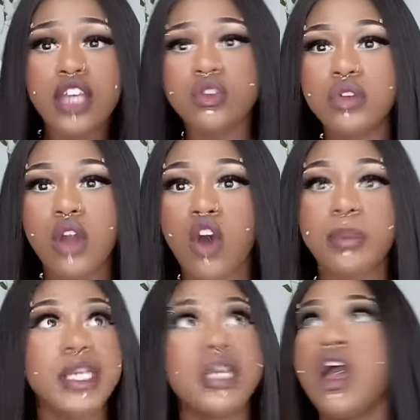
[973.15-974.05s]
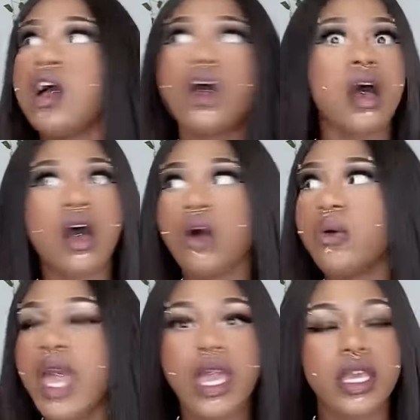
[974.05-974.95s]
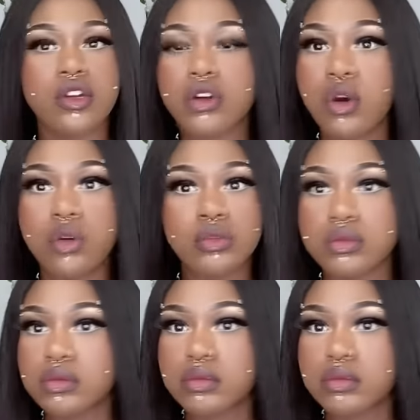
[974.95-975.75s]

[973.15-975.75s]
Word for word: you long B." Okay, girl,